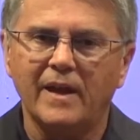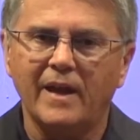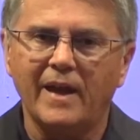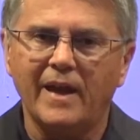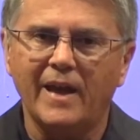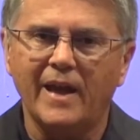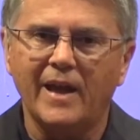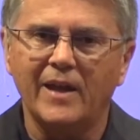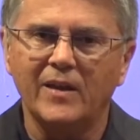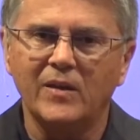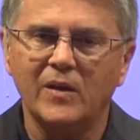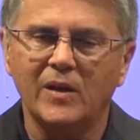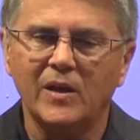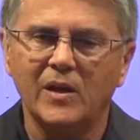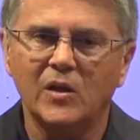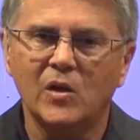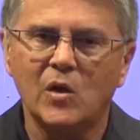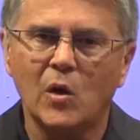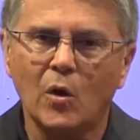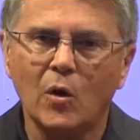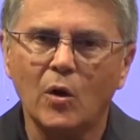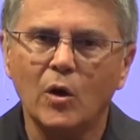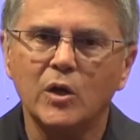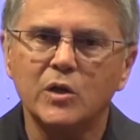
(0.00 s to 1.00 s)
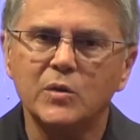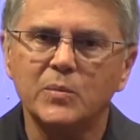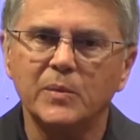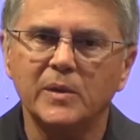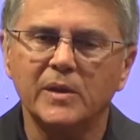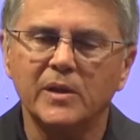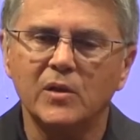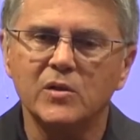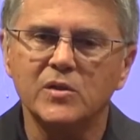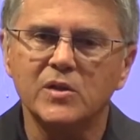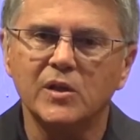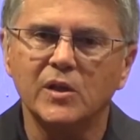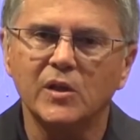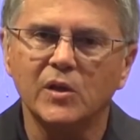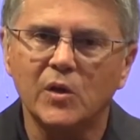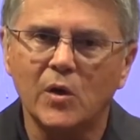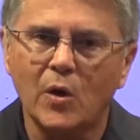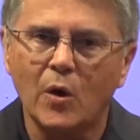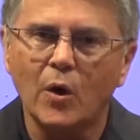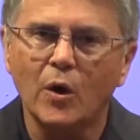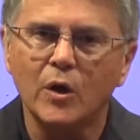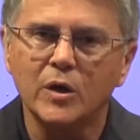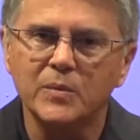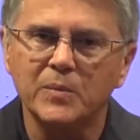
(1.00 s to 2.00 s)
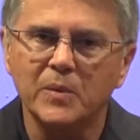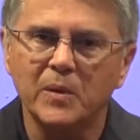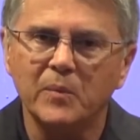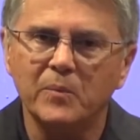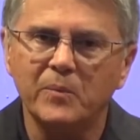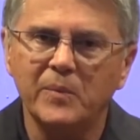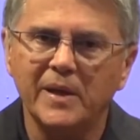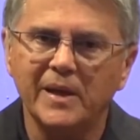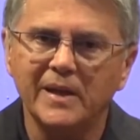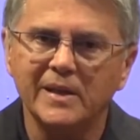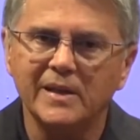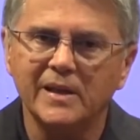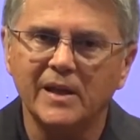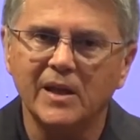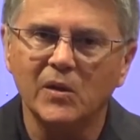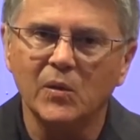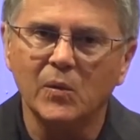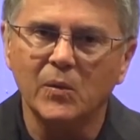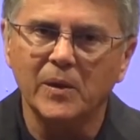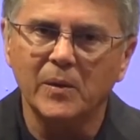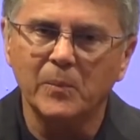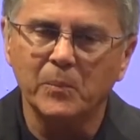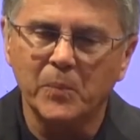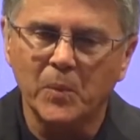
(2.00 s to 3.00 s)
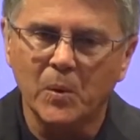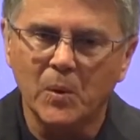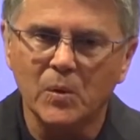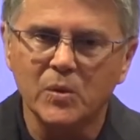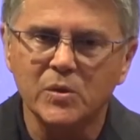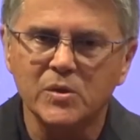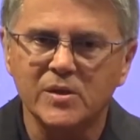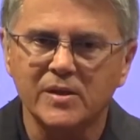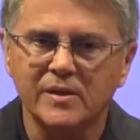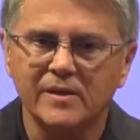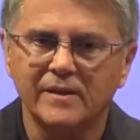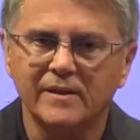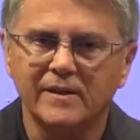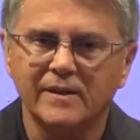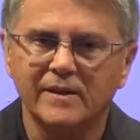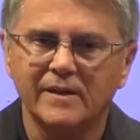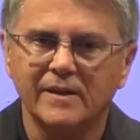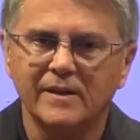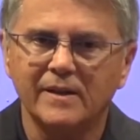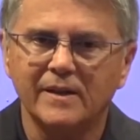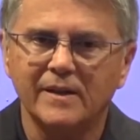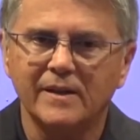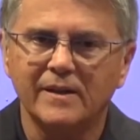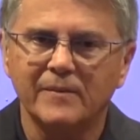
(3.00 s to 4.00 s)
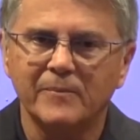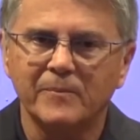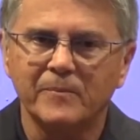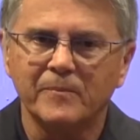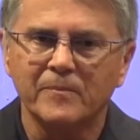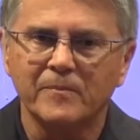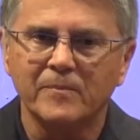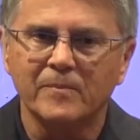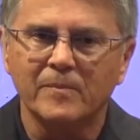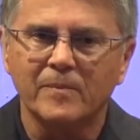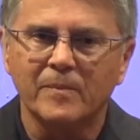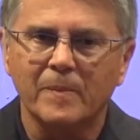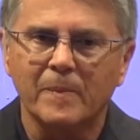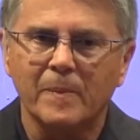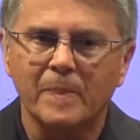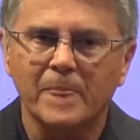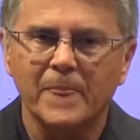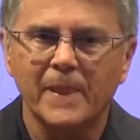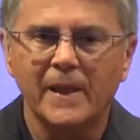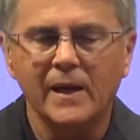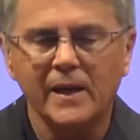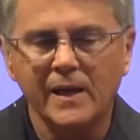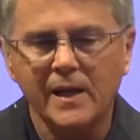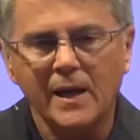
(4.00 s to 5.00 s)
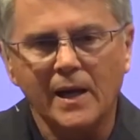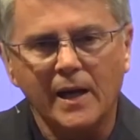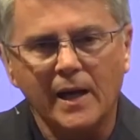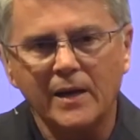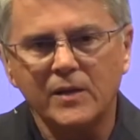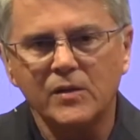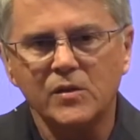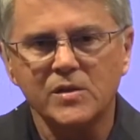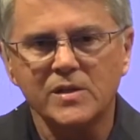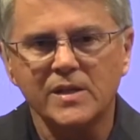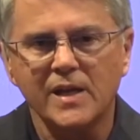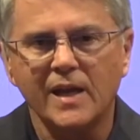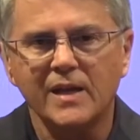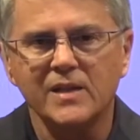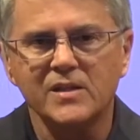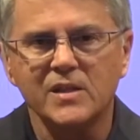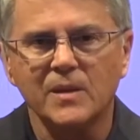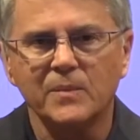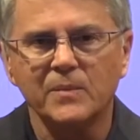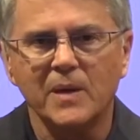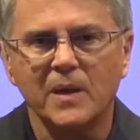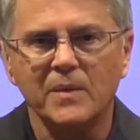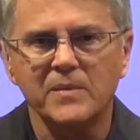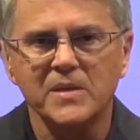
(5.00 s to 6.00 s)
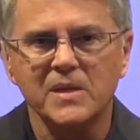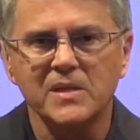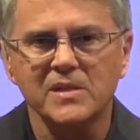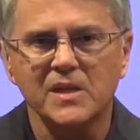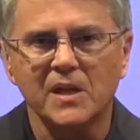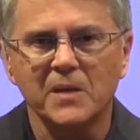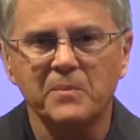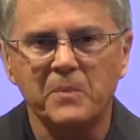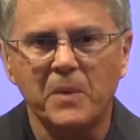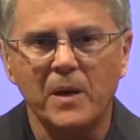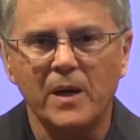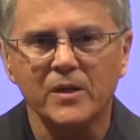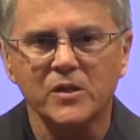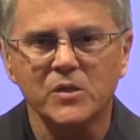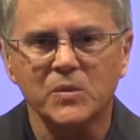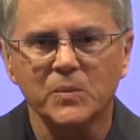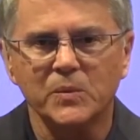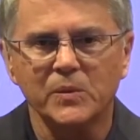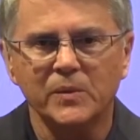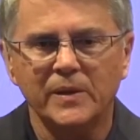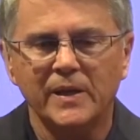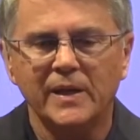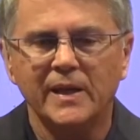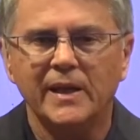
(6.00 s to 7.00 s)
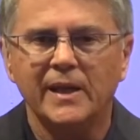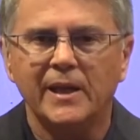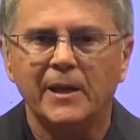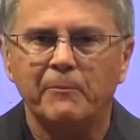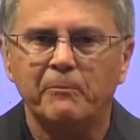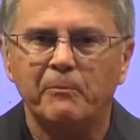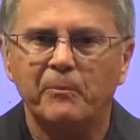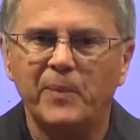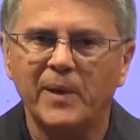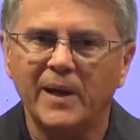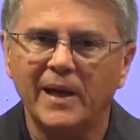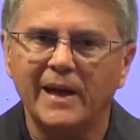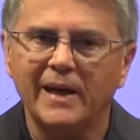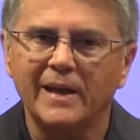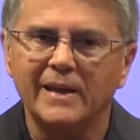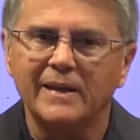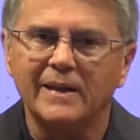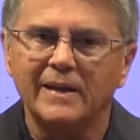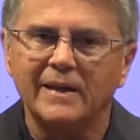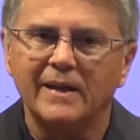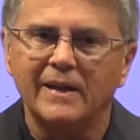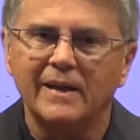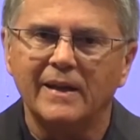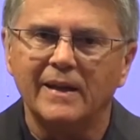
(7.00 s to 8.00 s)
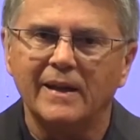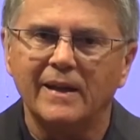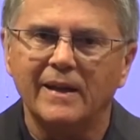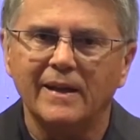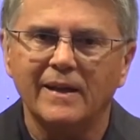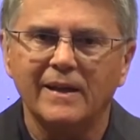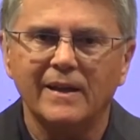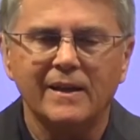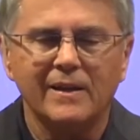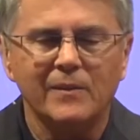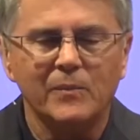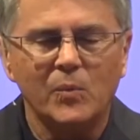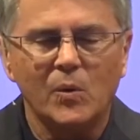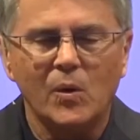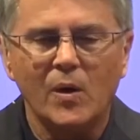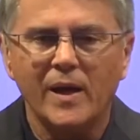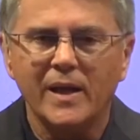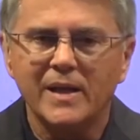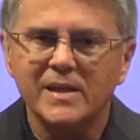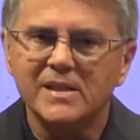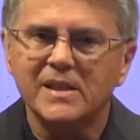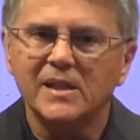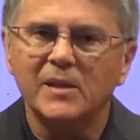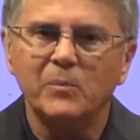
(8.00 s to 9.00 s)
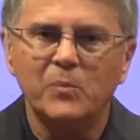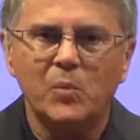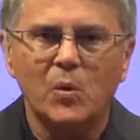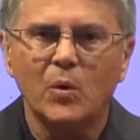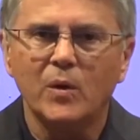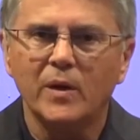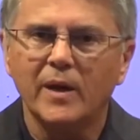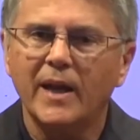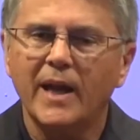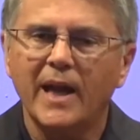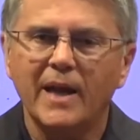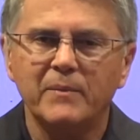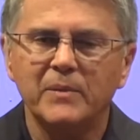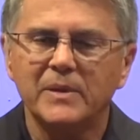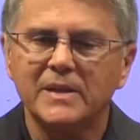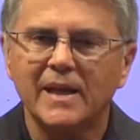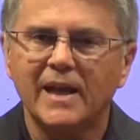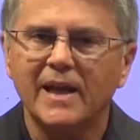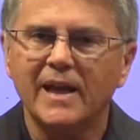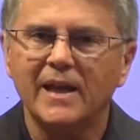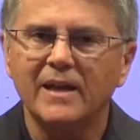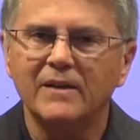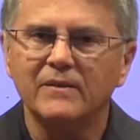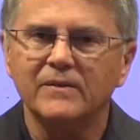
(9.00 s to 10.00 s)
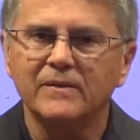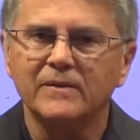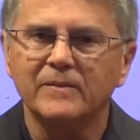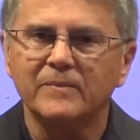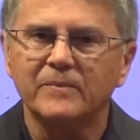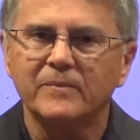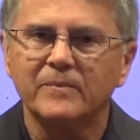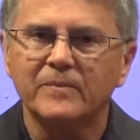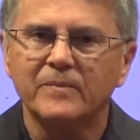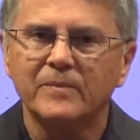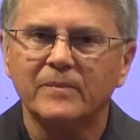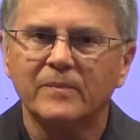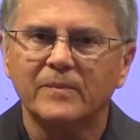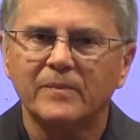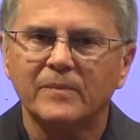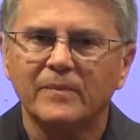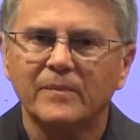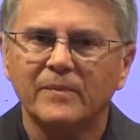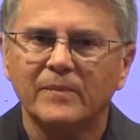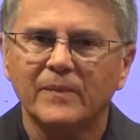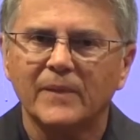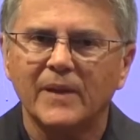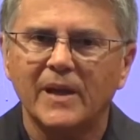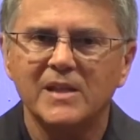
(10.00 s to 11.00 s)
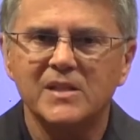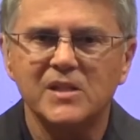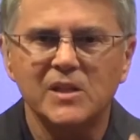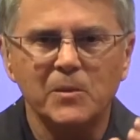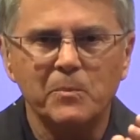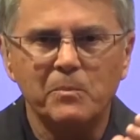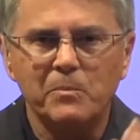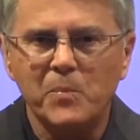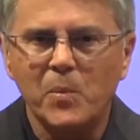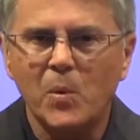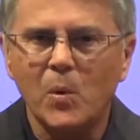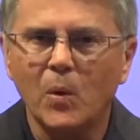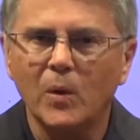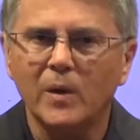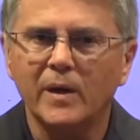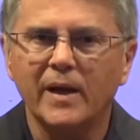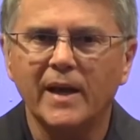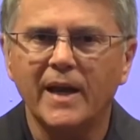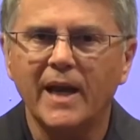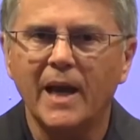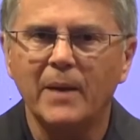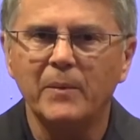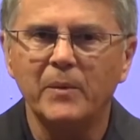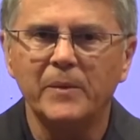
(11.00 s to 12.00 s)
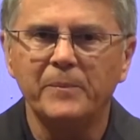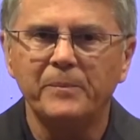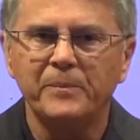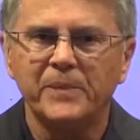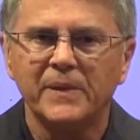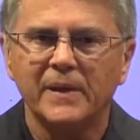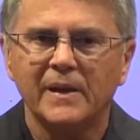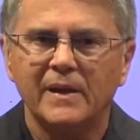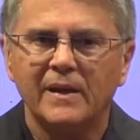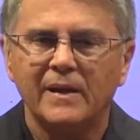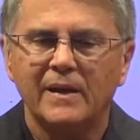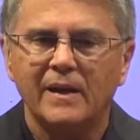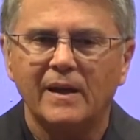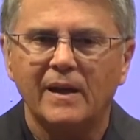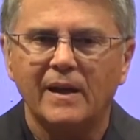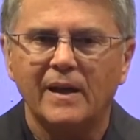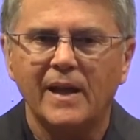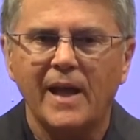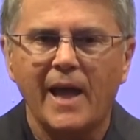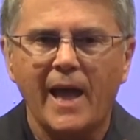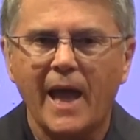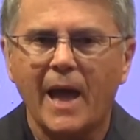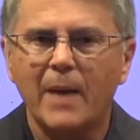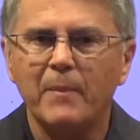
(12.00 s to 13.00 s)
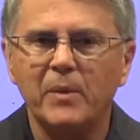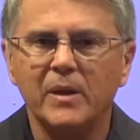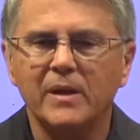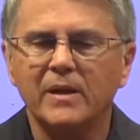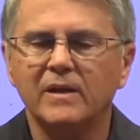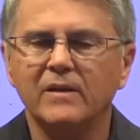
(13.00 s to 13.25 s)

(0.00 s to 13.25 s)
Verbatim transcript: And the encouragement, there's an encouragement in being together in person. And again, I understand sometimes that's not possible, but eh, boy, it's an important habit to have. It's an important habit, a habit